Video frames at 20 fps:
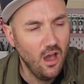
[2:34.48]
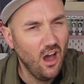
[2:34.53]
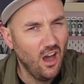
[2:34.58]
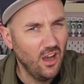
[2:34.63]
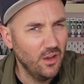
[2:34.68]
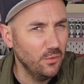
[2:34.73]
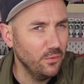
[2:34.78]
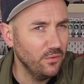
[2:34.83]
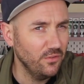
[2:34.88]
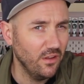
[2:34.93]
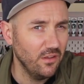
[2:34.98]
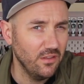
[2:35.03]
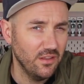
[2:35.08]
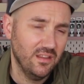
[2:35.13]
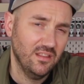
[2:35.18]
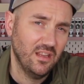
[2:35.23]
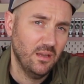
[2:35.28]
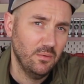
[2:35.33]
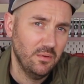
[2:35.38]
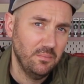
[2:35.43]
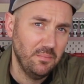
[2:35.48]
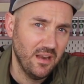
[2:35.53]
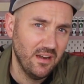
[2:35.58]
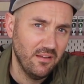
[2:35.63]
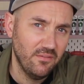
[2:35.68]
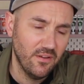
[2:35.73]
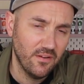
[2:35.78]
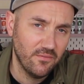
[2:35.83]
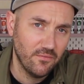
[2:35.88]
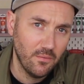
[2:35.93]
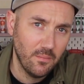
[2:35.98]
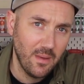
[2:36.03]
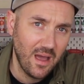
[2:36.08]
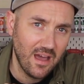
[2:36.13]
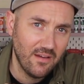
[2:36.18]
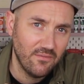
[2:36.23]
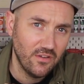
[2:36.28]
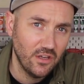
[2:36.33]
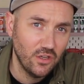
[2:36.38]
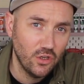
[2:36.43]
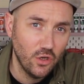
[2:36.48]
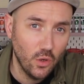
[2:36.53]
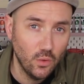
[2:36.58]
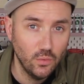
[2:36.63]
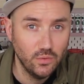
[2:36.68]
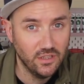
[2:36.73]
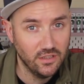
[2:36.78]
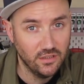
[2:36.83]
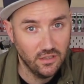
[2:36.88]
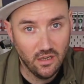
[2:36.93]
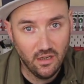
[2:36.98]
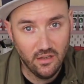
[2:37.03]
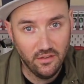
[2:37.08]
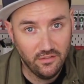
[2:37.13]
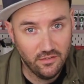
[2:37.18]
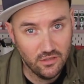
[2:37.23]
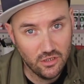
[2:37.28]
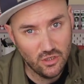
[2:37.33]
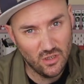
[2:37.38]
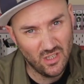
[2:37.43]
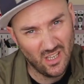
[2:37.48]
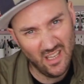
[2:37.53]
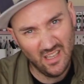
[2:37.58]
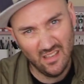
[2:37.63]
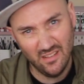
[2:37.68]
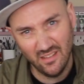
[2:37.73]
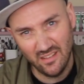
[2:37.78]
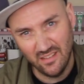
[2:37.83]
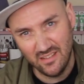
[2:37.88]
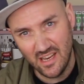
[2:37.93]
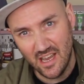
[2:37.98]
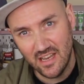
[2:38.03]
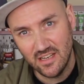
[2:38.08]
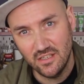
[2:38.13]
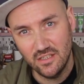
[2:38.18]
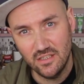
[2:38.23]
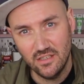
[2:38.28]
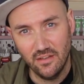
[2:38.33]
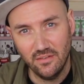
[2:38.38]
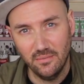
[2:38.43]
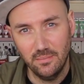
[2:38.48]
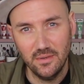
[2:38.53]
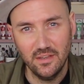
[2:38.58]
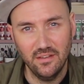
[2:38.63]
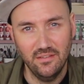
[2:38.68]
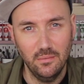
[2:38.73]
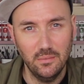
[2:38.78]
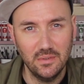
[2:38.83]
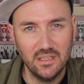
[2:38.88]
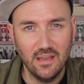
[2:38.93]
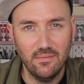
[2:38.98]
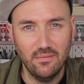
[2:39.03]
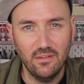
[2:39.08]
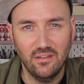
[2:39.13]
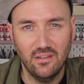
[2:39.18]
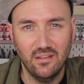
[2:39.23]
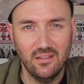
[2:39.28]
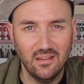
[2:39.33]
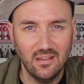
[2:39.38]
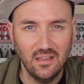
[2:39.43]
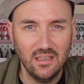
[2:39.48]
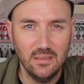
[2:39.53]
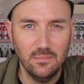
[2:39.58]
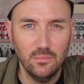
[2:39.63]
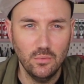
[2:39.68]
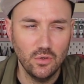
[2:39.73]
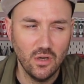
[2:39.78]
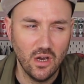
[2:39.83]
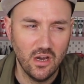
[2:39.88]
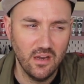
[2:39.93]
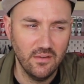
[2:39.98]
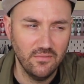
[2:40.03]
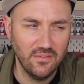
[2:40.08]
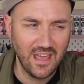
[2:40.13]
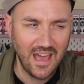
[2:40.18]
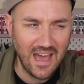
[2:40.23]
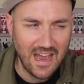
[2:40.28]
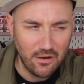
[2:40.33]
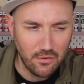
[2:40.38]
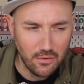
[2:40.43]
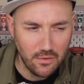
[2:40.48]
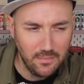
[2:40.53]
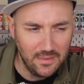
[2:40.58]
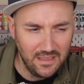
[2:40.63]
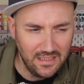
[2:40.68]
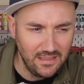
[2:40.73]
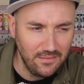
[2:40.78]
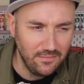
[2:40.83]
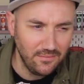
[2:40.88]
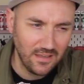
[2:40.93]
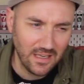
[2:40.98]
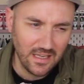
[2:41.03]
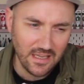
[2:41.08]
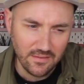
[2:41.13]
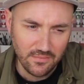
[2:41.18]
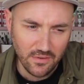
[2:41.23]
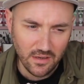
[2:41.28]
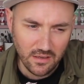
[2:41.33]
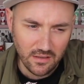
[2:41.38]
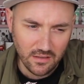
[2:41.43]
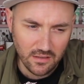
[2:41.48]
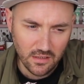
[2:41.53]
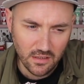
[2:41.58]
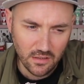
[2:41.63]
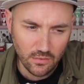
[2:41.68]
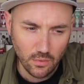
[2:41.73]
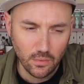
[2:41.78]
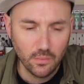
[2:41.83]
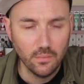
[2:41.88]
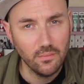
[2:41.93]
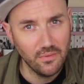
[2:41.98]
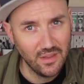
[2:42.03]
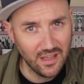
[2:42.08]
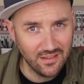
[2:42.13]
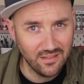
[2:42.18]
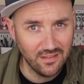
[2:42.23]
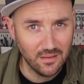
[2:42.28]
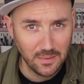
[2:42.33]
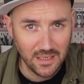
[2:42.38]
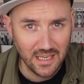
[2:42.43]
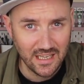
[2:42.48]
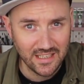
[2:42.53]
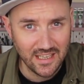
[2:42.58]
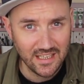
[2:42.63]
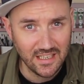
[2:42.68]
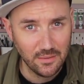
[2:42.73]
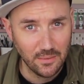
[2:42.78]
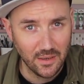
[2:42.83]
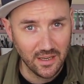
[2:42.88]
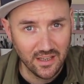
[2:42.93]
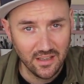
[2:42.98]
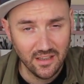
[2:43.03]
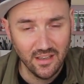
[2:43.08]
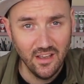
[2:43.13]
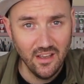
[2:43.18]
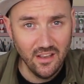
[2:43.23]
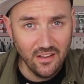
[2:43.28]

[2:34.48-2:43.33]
I also think they would benefit from having golden caster sugar instead, just because it would give us a slightly more kind of caramelly flavour. Well, that's the plan anyway.